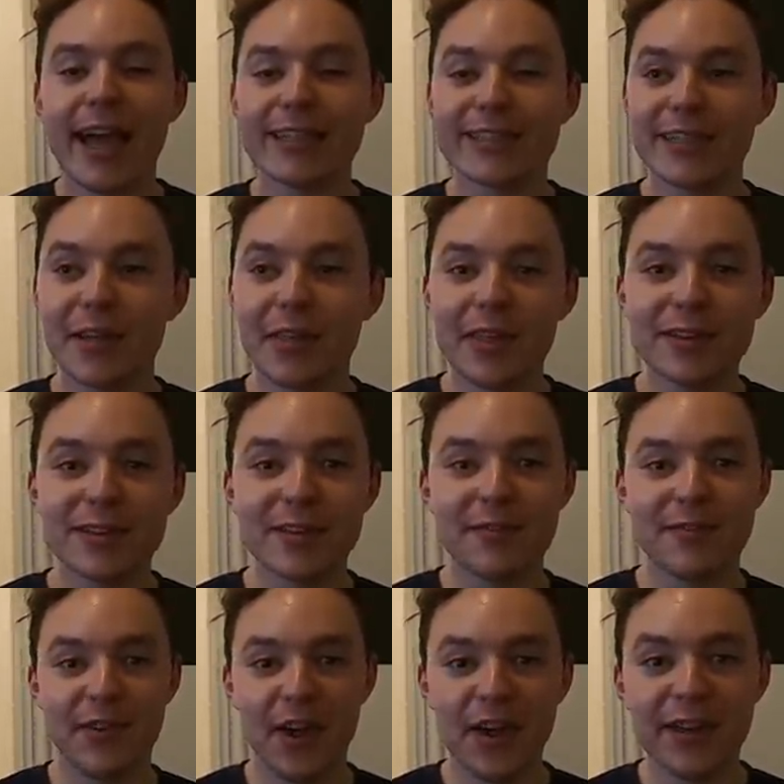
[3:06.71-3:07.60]
So there's a
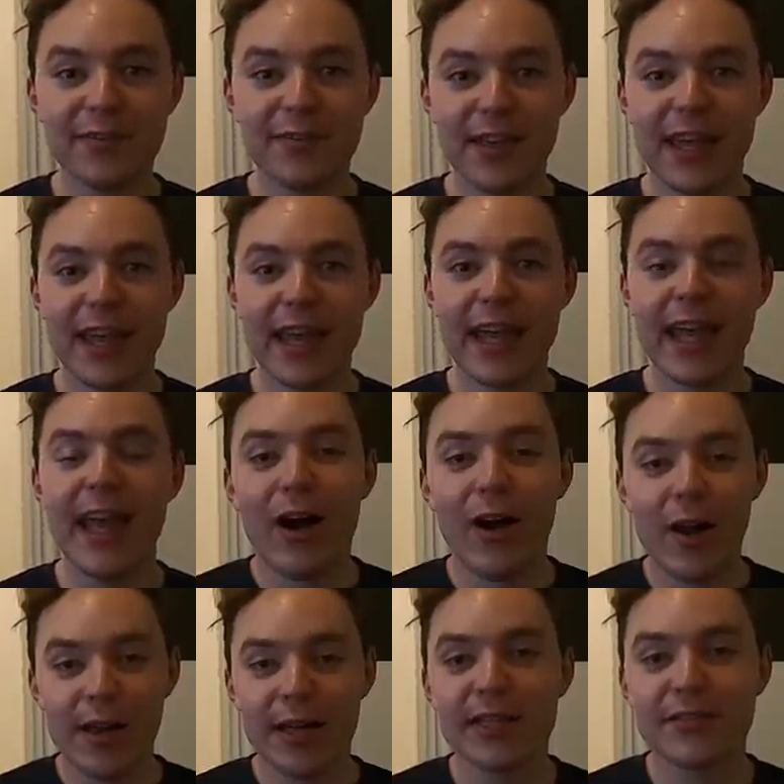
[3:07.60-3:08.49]
5 year
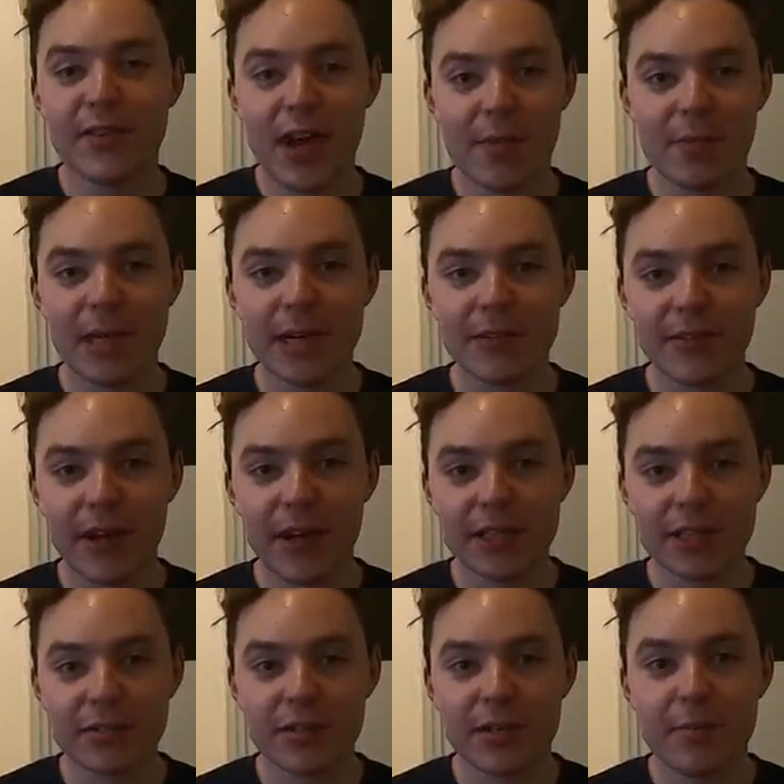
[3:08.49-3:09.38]
Olly's Farm
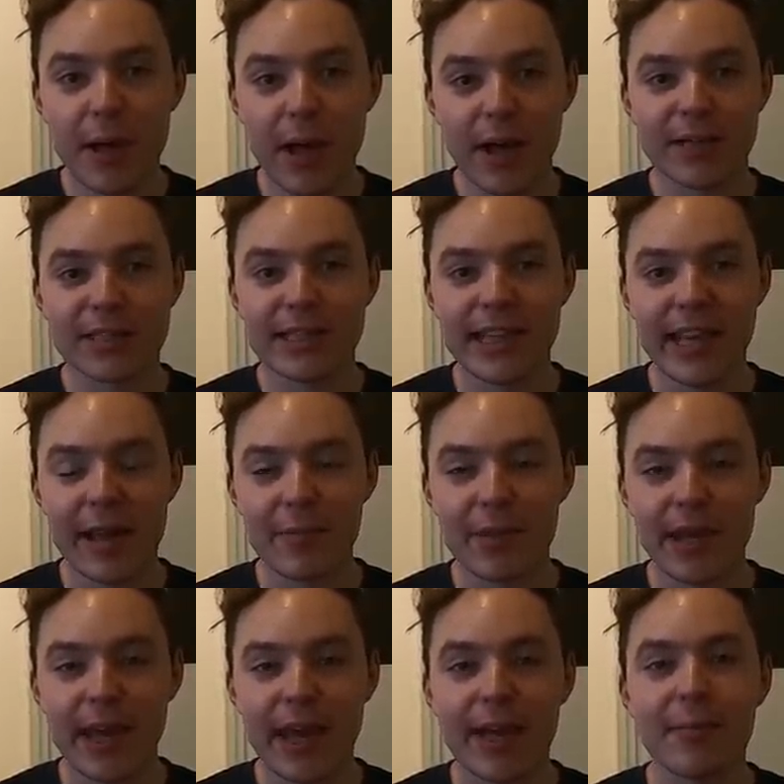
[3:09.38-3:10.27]
anniversary party
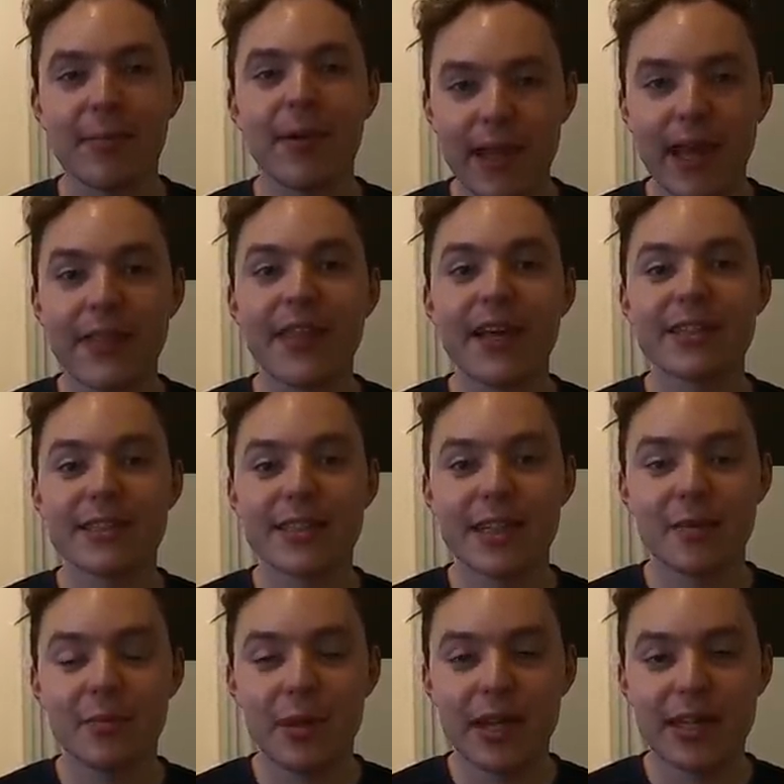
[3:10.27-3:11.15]
coming up, and that's
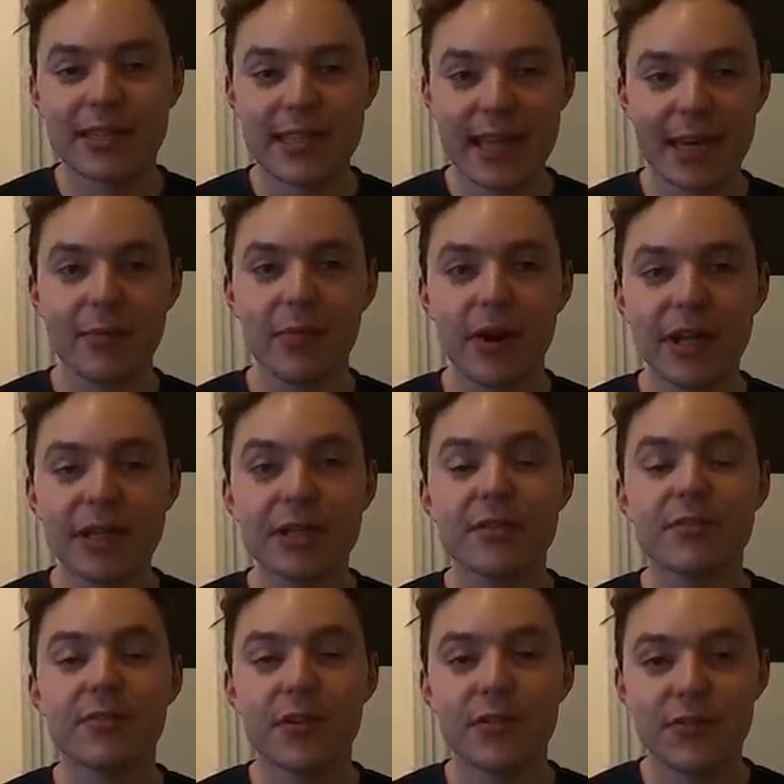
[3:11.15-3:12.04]
going to be a
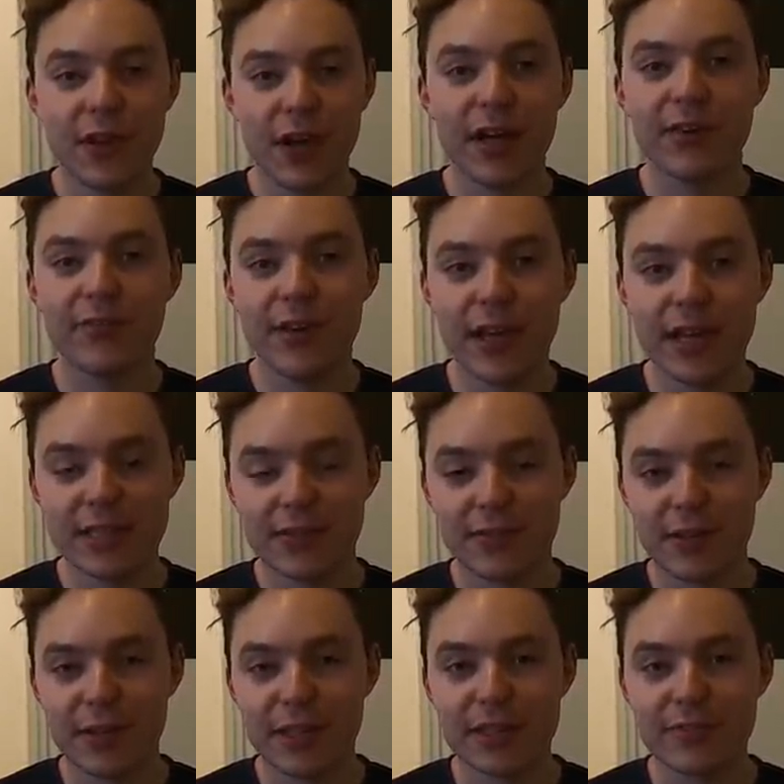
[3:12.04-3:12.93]
celebration for 5 years
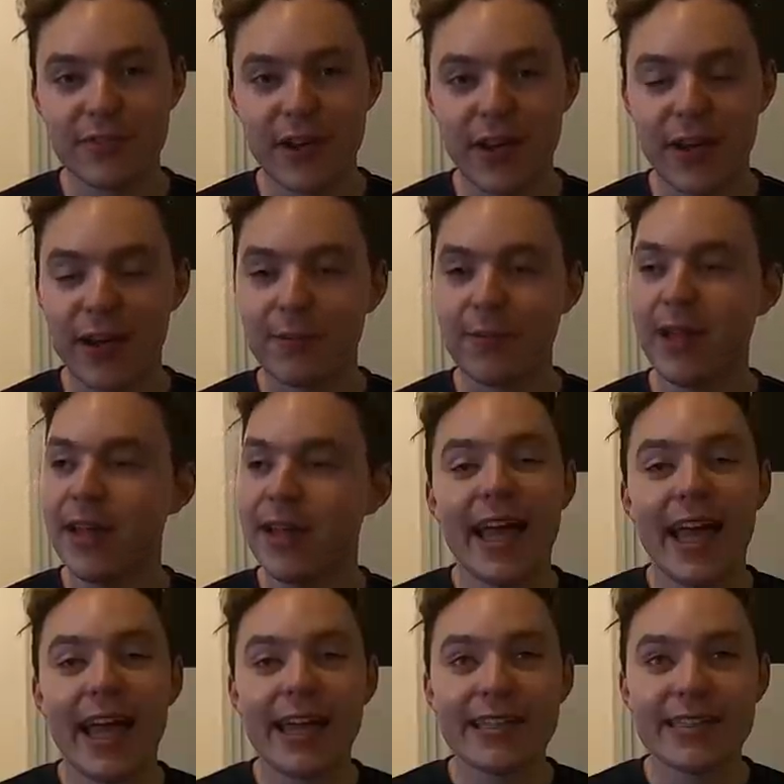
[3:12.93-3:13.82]
of Olly's Farm
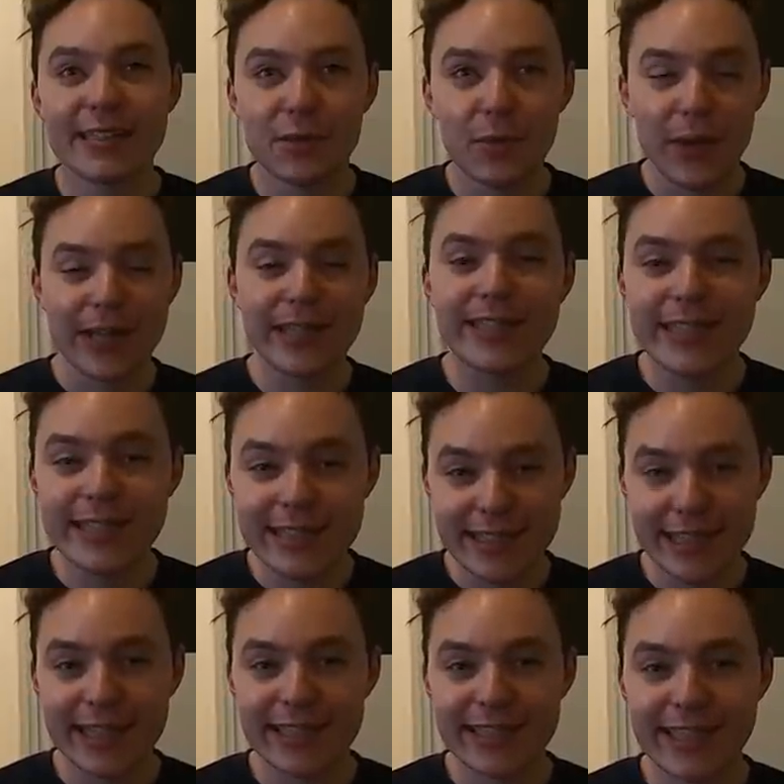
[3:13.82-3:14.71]
in
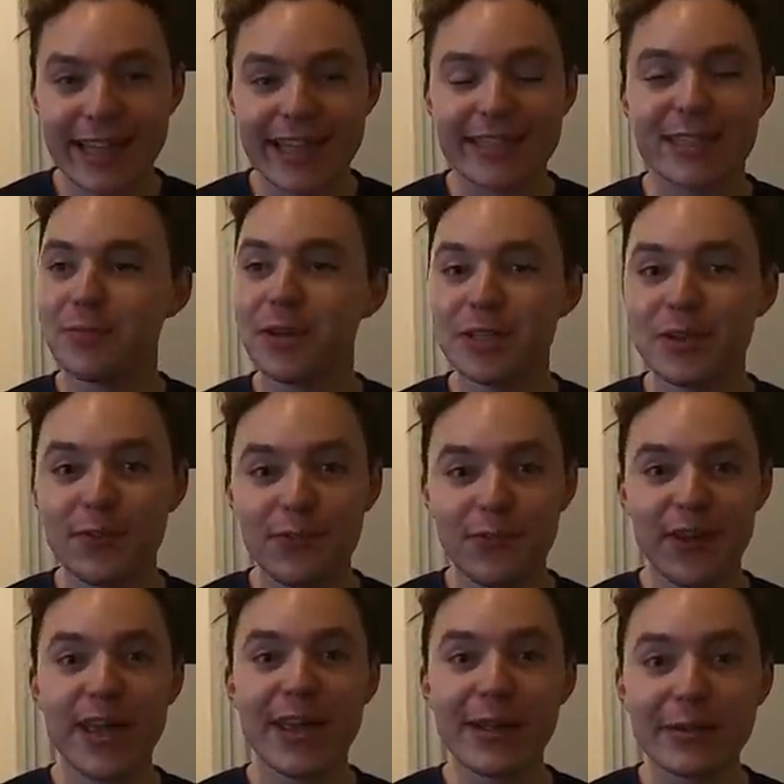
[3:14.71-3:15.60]
2016, which
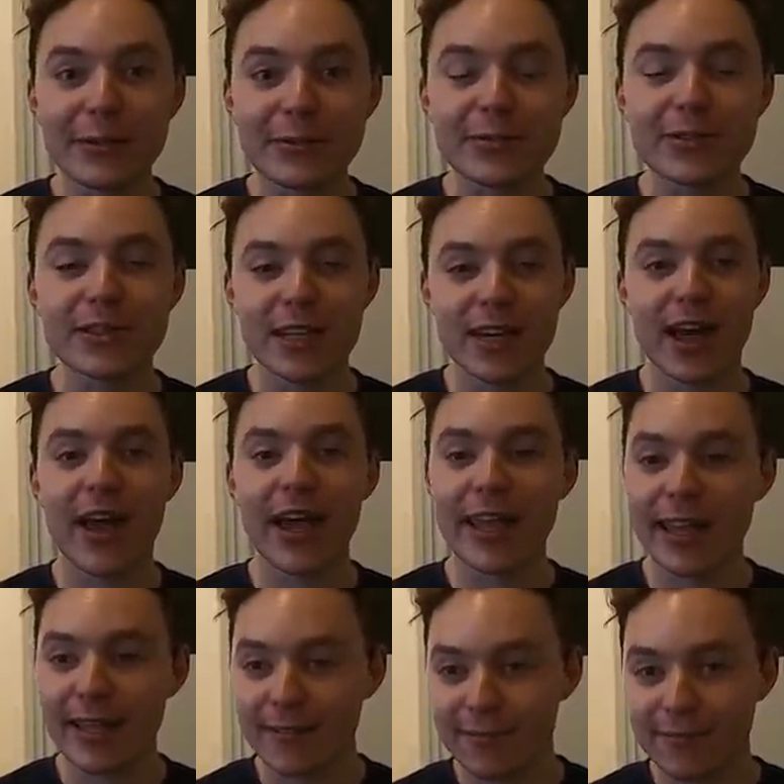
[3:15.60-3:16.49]
feels
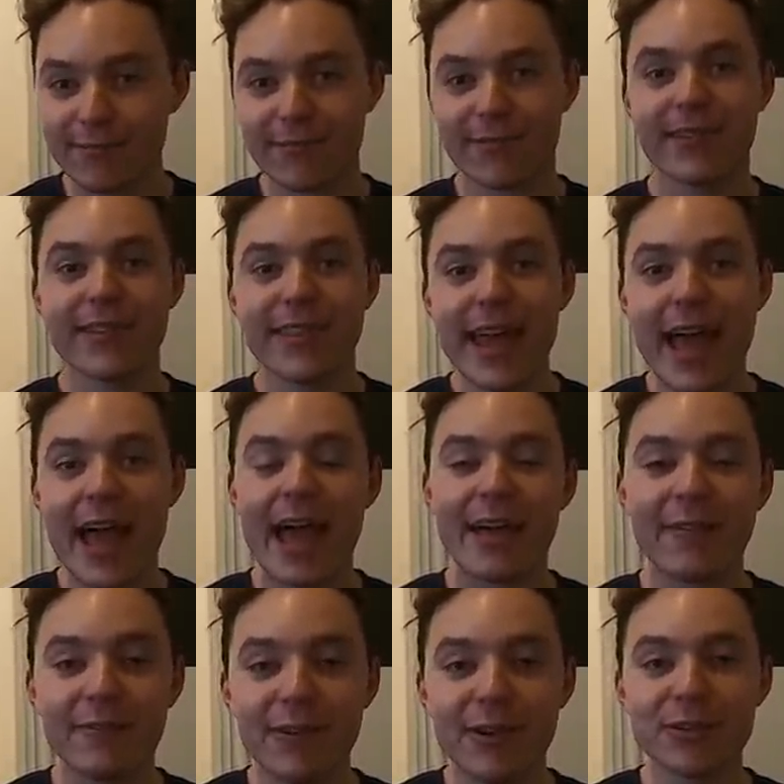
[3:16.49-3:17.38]
like
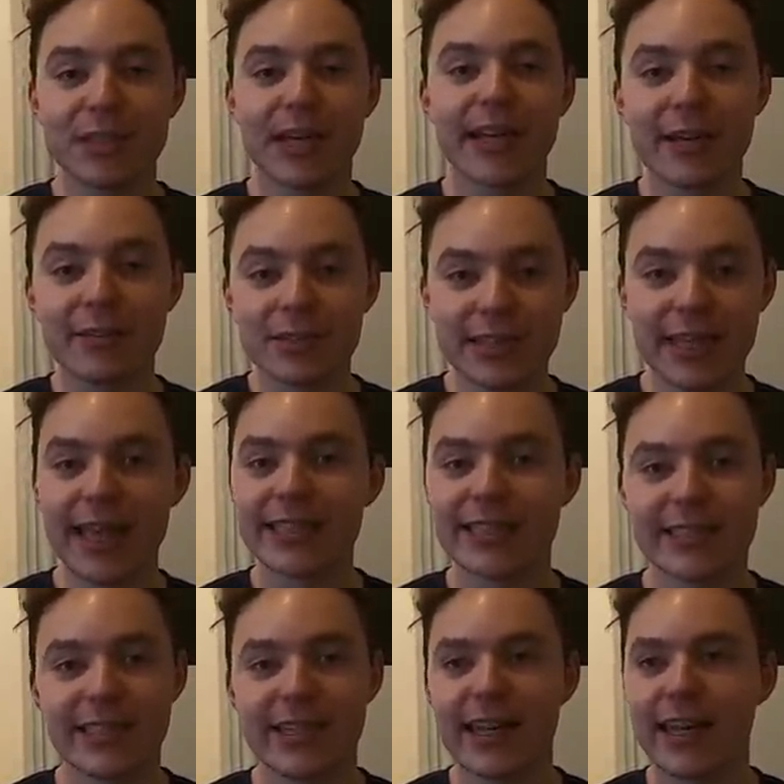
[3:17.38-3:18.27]
that. It feels like it was
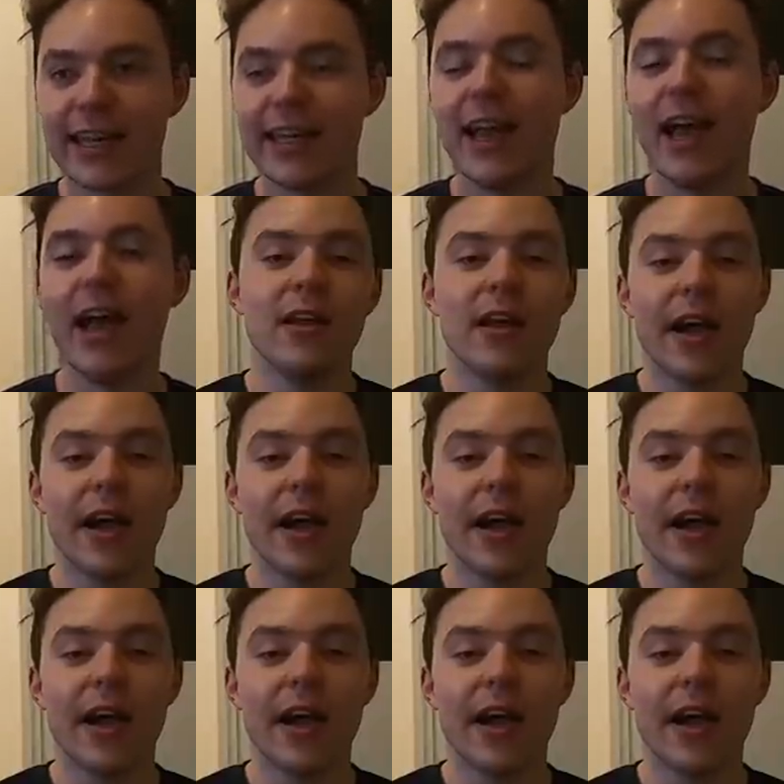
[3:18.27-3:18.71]
yesterday.